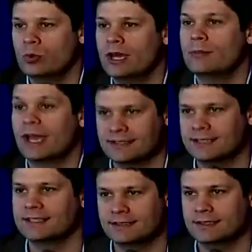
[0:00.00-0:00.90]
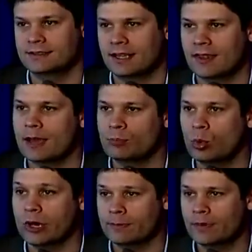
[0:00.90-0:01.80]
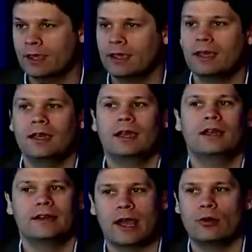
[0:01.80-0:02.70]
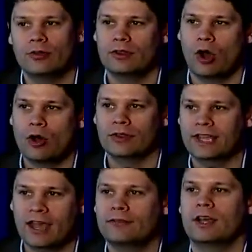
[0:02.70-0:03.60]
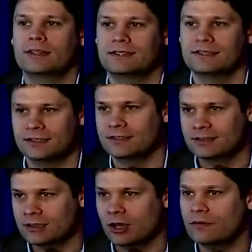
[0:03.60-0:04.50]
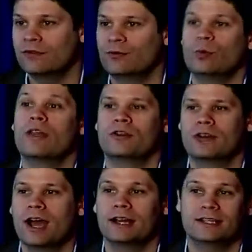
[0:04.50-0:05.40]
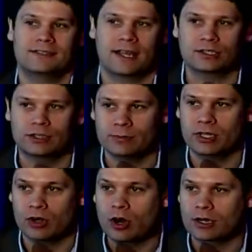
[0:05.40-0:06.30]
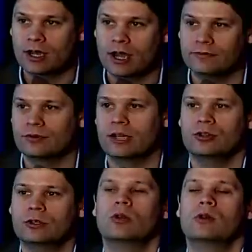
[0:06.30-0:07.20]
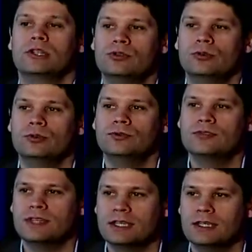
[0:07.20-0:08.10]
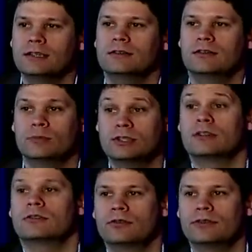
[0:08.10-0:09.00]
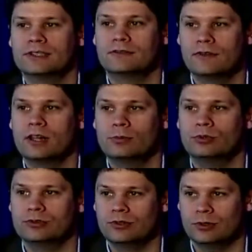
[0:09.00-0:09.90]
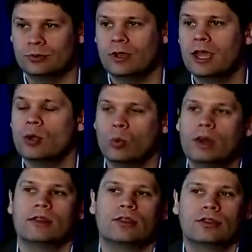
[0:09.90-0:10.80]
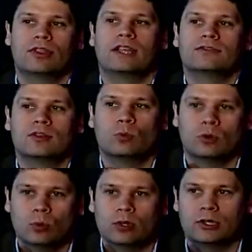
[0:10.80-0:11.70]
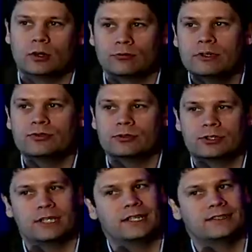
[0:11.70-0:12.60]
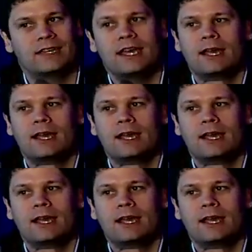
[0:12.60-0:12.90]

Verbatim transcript: the web as it exists at that point. Now, all the caveats exist of whether or not it's actually been archived, right? You can only use the, the material that's available to you. One of the things that we're working on researching is